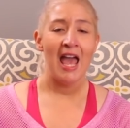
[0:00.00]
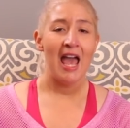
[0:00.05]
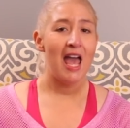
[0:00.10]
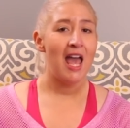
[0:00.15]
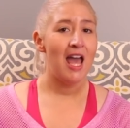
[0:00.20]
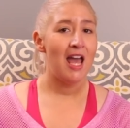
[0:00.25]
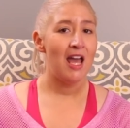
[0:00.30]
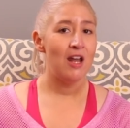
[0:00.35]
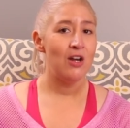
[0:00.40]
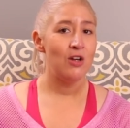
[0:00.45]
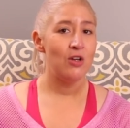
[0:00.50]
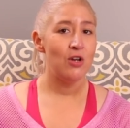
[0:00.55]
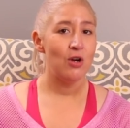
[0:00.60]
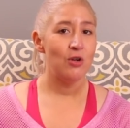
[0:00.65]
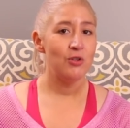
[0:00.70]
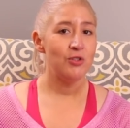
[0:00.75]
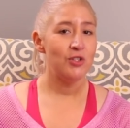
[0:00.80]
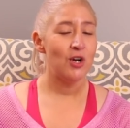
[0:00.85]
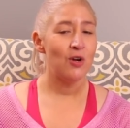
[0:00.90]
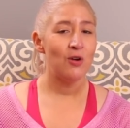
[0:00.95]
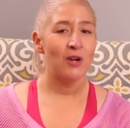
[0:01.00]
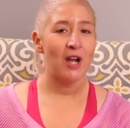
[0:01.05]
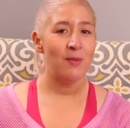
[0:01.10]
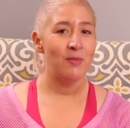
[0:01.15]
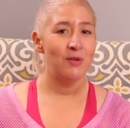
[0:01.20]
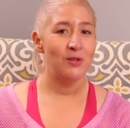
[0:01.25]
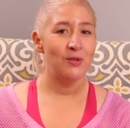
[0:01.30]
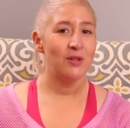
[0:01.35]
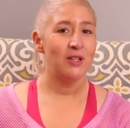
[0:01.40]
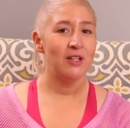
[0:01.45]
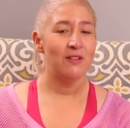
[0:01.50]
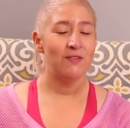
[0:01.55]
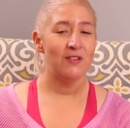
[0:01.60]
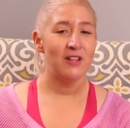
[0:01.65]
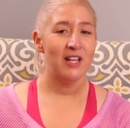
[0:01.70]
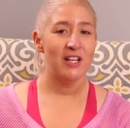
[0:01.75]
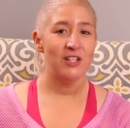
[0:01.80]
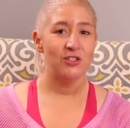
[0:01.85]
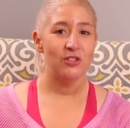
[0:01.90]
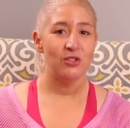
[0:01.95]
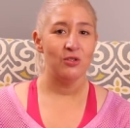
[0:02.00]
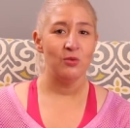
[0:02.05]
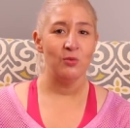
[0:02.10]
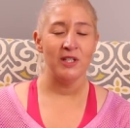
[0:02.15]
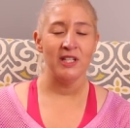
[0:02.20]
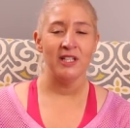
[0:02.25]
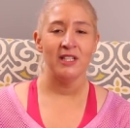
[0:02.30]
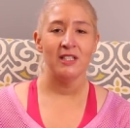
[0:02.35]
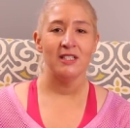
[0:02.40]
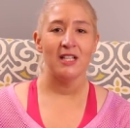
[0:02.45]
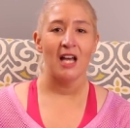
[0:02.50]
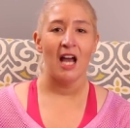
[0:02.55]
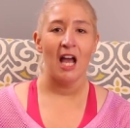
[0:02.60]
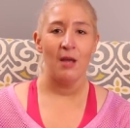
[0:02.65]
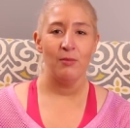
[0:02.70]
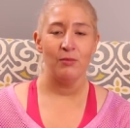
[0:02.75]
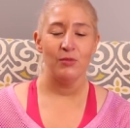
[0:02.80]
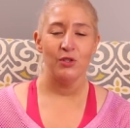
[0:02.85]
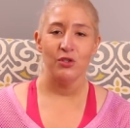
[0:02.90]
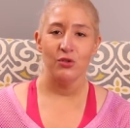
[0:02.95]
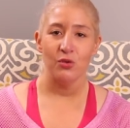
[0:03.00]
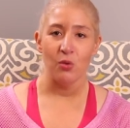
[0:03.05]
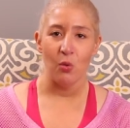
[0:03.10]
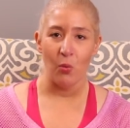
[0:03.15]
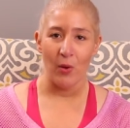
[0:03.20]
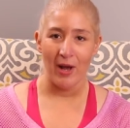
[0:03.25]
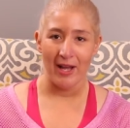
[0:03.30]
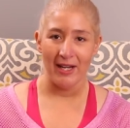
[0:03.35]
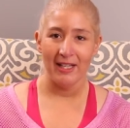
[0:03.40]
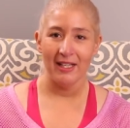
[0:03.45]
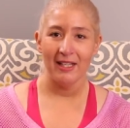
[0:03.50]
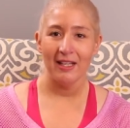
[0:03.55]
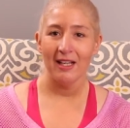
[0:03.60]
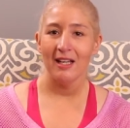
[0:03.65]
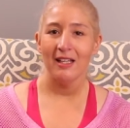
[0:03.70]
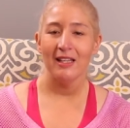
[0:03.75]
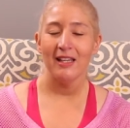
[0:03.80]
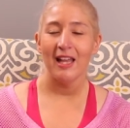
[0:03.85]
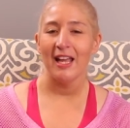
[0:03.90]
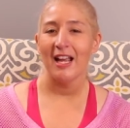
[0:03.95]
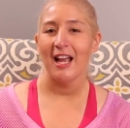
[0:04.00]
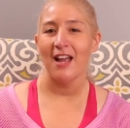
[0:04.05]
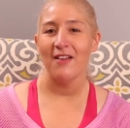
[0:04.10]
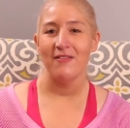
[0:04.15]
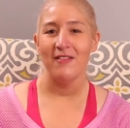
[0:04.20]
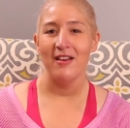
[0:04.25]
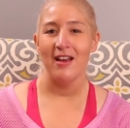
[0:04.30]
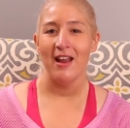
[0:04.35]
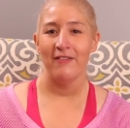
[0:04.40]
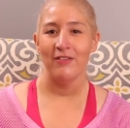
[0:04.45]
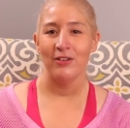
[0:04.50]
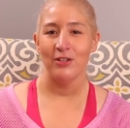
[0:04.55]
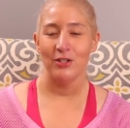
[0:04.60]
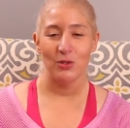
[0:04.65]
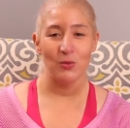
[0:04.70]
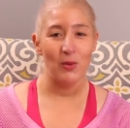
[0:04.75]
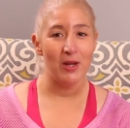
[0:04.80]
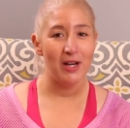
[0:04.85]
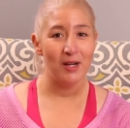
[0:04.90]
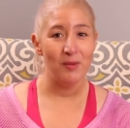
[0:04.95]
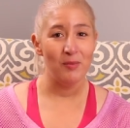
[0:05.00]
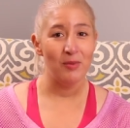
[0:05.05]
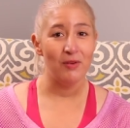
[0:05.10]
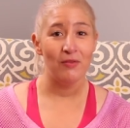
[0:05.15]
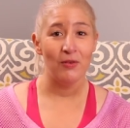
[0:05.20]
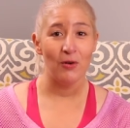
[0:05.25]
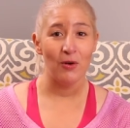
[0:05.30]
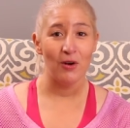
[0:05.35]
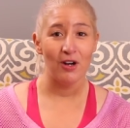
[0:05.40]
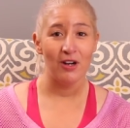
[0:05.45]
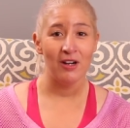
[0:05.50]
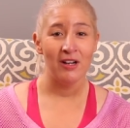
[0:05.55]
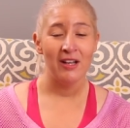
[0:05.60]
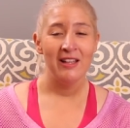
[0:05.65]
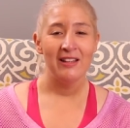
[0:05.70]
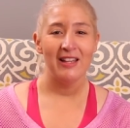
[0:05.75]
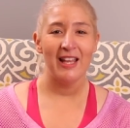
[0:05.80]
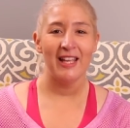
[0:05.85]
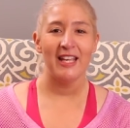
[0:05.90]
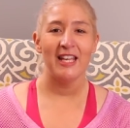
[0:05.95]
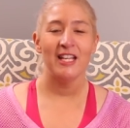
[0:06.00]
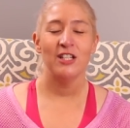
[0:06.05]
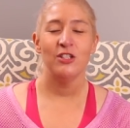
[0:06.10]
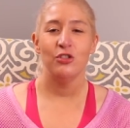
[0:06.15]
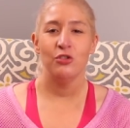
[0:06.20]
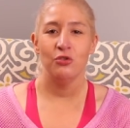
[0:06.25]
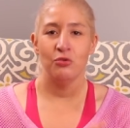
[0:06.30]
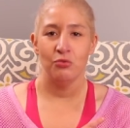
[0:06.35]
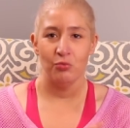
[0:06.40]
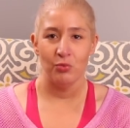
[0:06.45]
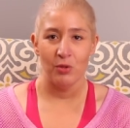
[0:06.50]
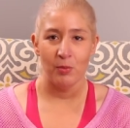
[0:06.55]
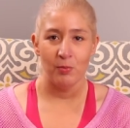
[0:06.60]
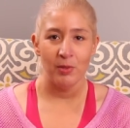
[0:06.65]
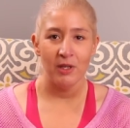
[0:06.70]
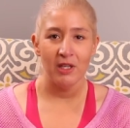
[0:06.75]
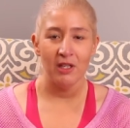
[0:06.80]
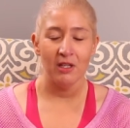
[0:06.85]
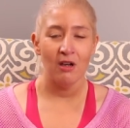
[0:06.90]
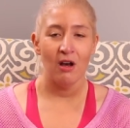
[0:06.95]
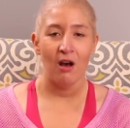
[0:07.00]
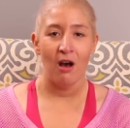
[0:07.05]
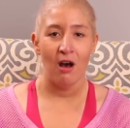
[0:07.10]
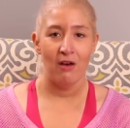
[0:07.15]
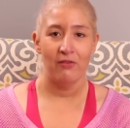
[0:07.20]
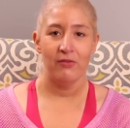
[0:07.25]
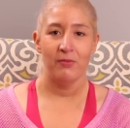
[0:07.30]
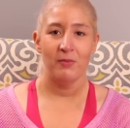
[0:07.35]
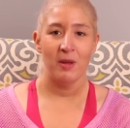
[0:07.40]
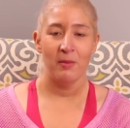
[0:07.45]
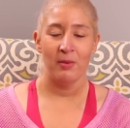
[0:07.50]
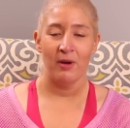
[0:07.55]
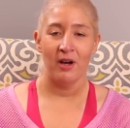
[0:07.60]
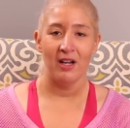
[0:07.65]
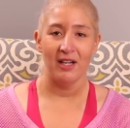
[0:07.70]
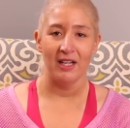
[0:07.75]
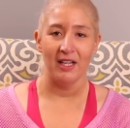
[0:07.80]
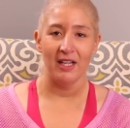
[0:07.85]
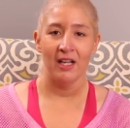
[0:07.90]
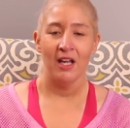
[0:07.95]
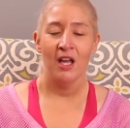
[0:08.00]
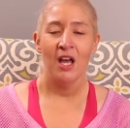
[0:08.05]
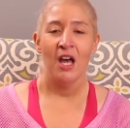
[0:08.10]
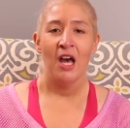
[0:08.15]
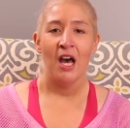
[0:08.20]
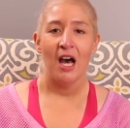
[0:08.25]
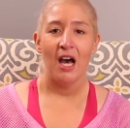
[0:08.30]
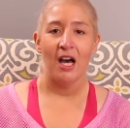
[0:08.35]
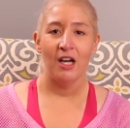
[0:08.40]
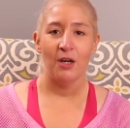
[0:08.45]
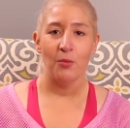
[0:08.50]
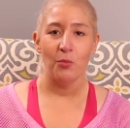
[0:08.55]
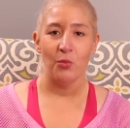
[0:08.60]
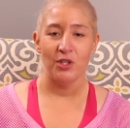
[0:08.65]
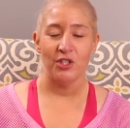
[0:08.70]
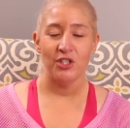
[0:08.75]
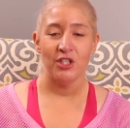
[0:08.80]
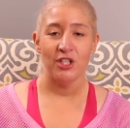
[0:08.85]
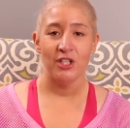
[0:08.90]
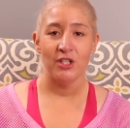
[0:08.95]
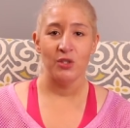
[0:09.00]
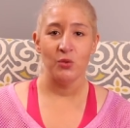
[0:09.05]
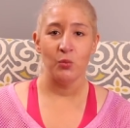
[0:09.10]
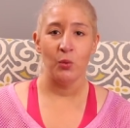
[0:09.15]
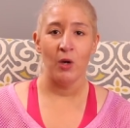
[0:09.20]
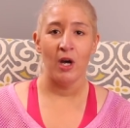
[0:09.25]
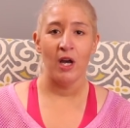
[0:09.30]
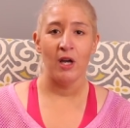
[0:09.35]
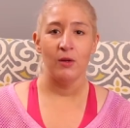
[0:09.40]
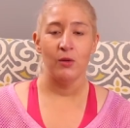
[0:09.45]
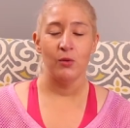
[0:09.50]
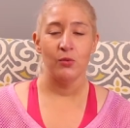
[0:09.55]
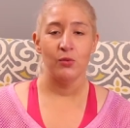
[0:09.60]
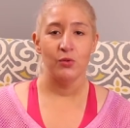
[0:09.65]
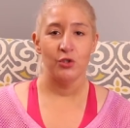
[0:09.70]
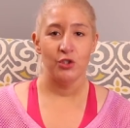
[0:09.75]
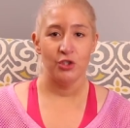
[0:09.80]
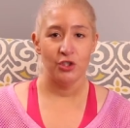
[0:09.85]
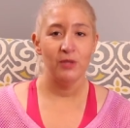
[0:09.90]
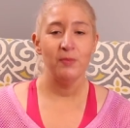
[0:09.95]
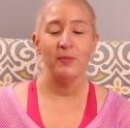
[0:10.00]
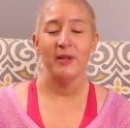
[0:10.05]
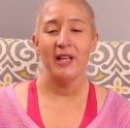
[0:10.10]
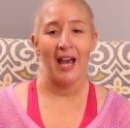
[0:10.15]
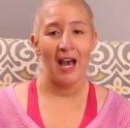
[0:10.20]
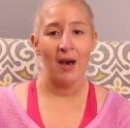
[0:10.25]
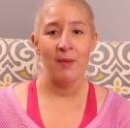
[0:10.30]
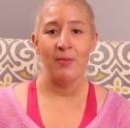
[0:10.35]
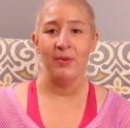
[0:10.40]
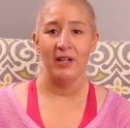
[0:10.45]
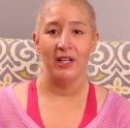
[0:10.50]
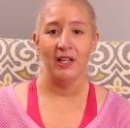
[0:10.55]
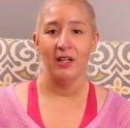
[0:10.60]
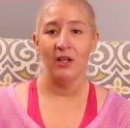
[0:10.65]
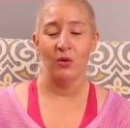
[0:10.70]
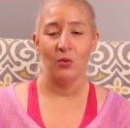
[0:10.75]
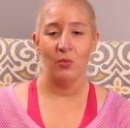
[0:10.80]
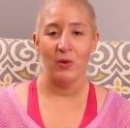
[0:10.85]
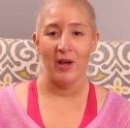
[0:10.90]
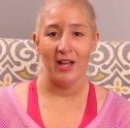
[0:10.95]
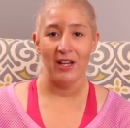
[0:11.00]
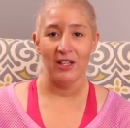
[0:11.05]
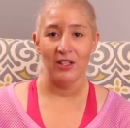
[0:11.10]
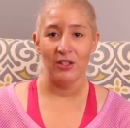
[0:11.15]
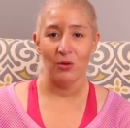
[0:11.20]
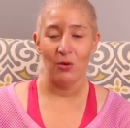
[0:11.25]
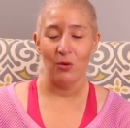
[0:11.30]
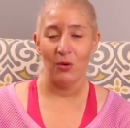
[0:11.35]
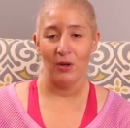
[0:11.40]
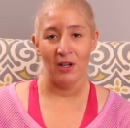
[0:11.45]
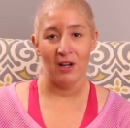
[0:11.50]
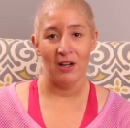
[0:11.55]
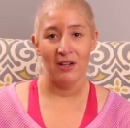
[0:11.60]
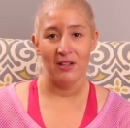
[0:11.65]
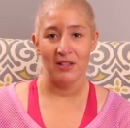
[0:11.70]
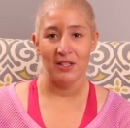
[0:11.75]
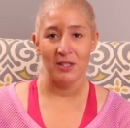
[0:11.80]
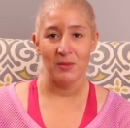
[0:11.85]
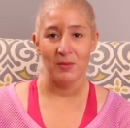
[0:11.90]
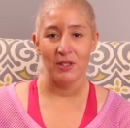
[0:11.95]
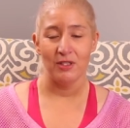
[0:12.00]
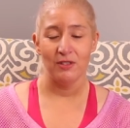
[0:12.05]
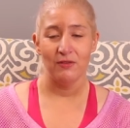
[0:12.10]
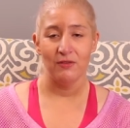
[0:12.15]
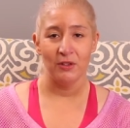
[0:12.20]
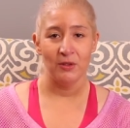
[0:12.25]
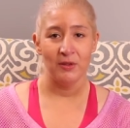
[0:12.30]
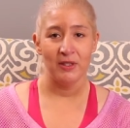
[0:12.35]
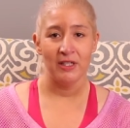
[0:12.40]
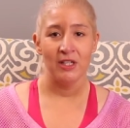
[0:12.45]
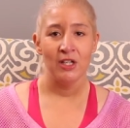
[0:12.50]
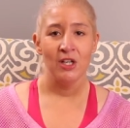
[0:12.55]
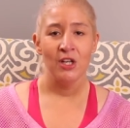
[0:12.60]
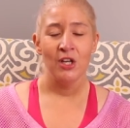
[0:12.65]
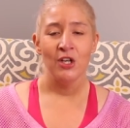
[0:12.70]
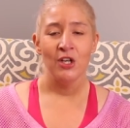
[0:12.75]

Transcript: And no joke, I've been doing it for like two weeks. I'm sweating like I've never sweated before. Like it's dripping off my body, um, which is what should be happening when you're holding on to this much fluid.